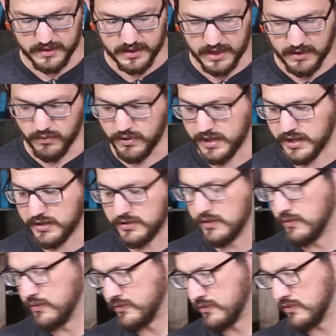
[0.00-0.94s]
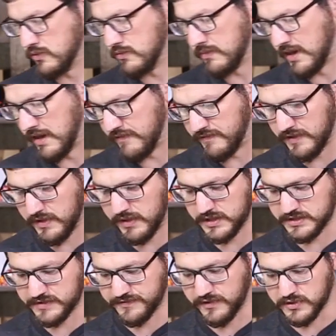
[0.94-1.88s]
we'll kind of go through my
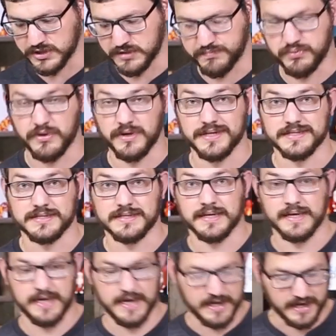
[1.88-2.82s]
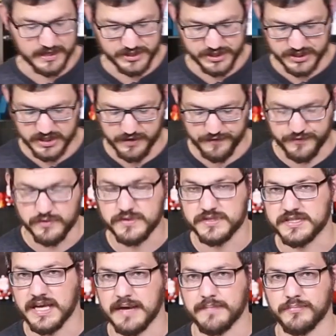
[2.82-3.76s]
various first prints. And again, I just did a few
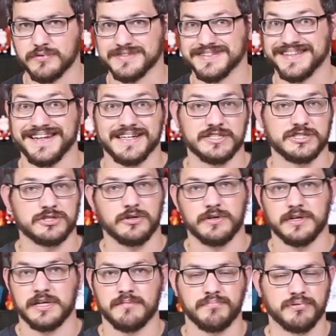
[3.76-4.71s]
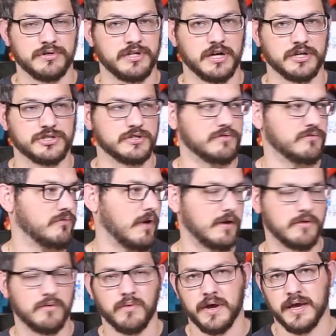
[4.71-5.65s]
samples, and then I started in production
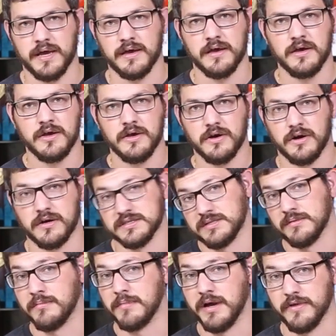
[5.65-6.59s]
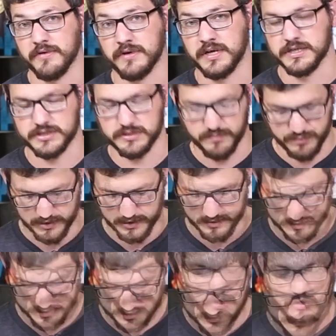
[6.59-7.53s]
right away on some of my other custom
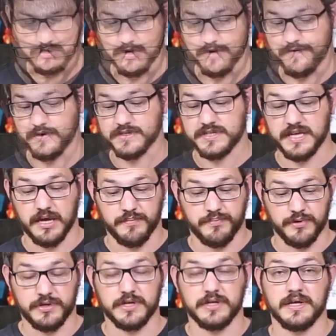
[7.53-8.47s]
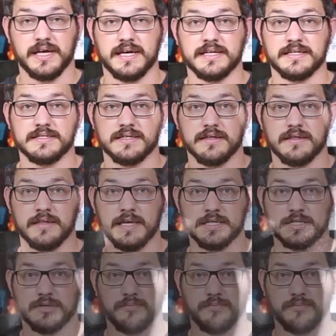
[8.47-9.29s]
printers. So the first thing I printed is this